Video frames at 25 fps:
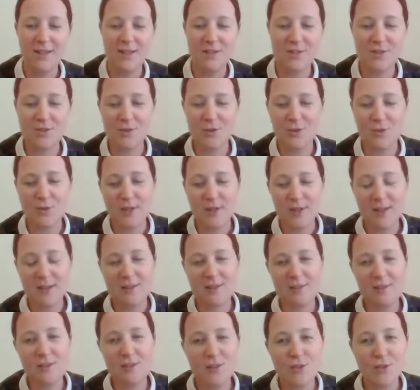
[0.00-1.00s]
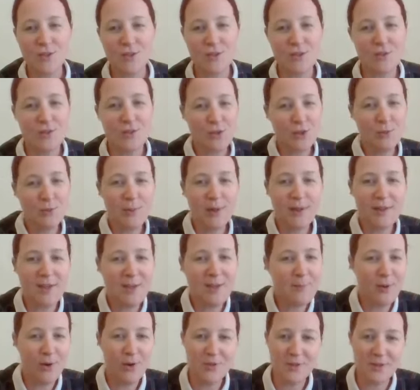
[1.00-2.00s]
So there's so
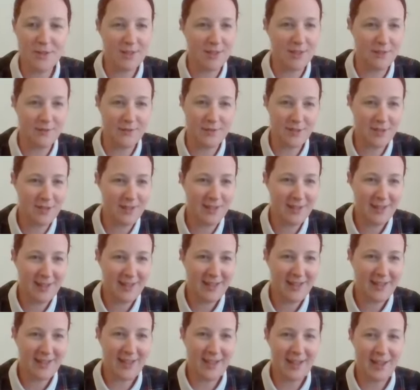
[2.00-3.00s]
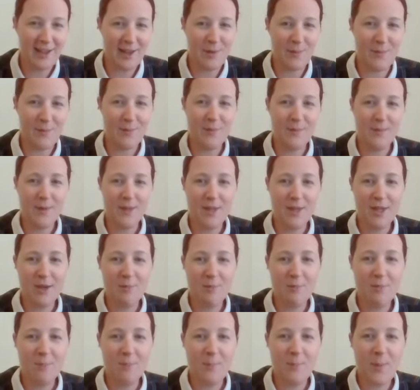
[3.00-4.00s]
many positives,
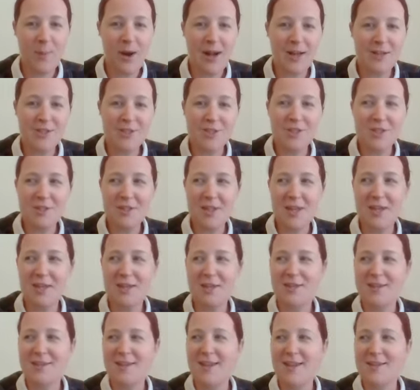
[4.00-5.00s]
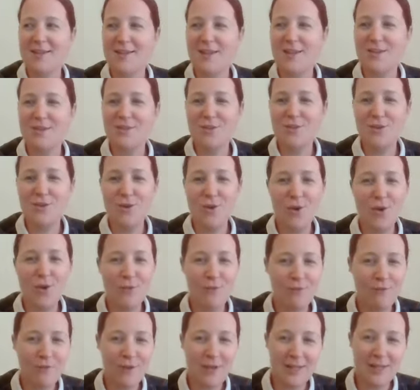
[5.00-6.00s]
but I just think it's
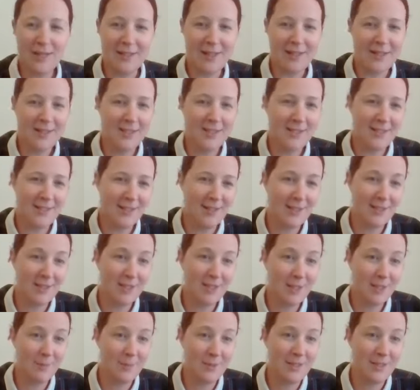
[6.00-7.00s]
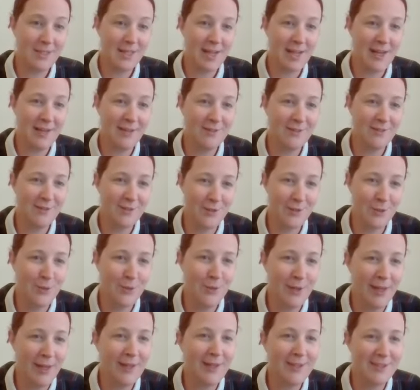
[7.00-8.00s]
not realistic to pretend there's
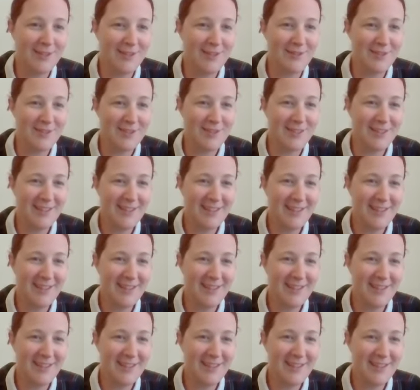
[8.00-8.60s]
no negatives.